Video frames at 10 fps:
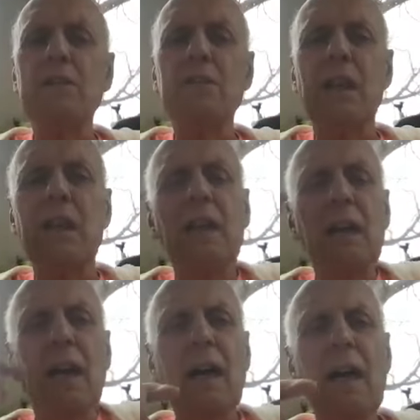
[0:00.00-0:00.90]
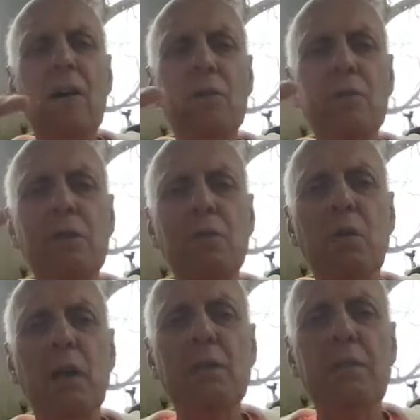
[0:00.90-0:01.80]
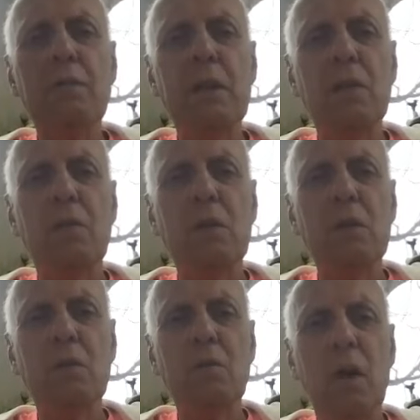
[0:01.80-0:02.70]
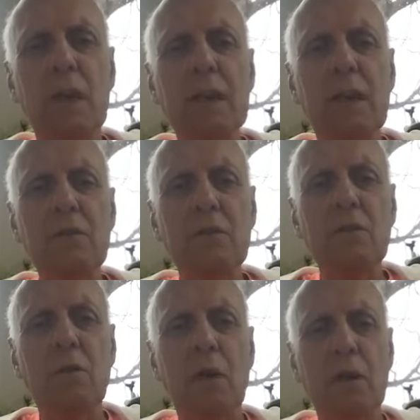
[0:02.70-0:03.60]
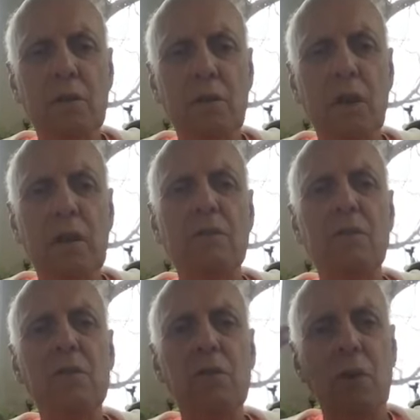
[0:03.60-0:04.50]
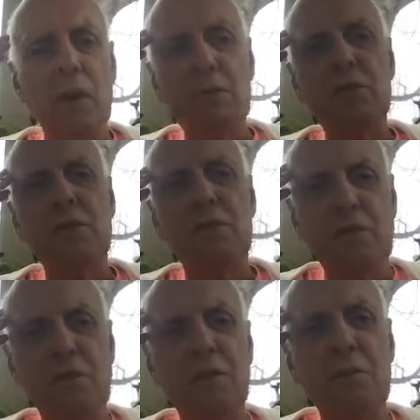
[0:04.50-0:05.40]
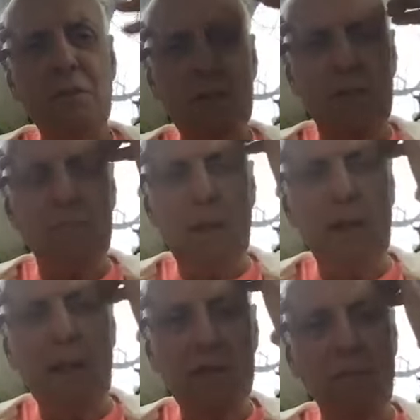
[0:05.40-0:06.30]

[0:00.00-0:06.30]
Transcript: I say, how do you want to feel when you walk out the door? So I, you know, I've assisted you. You must have read that